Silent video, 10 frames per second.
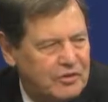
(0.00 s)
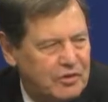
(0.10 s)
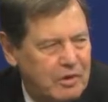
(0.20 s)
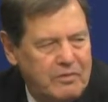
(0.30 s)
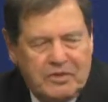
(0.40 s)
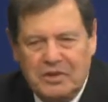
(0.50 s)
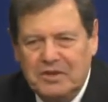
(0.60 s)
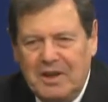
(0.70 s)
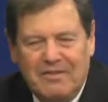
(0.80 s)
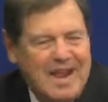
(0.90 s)
services
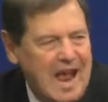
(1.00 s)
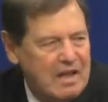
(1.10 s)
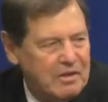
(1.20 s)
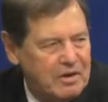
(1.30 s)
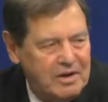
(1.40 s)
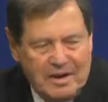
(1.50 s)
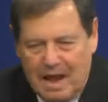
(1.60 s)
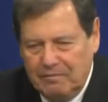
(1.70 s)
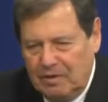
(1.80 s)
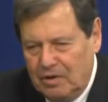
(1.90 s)
have gathered and
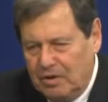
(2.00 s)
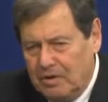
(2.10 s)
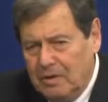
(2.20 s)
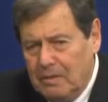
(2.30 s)
have learned,